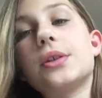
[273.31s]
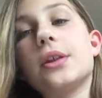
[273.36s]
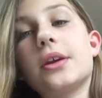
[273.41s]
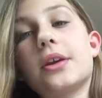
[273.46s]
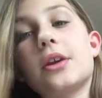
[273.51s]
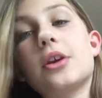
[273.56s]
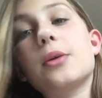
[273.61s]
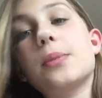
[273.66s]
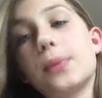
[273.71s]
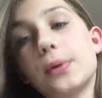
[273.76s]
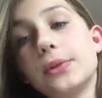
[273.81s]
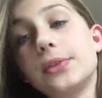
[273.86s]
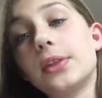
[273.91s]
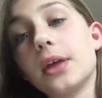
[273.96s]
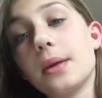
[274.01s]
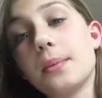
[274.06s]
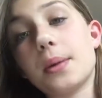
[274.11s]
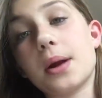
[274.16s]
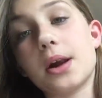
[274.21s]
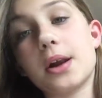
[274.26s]
like her
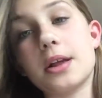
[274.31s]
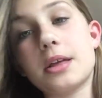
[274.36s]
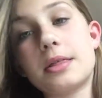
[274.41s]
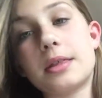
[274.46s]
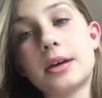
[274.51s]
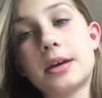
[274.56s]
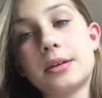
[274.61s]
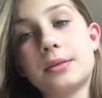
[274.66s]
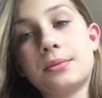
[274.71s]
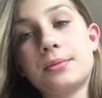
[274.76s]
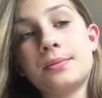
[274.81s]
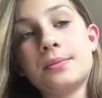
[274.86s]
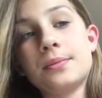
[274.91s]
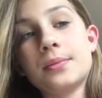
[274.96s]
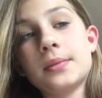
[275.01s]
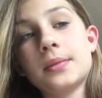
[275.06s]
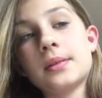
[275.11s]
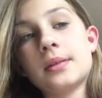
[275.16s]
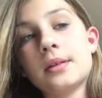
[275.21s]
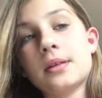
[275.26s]
birthday party then.
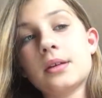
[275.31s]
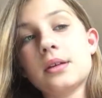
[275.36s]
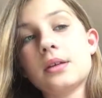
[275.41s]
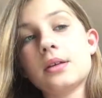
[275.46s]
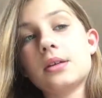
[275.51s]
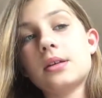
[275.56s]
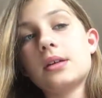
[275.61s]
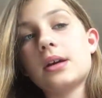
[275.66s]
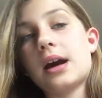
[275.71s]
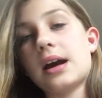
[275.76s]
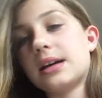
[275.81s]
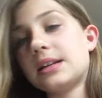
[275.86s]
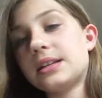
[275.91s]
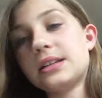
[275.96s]
I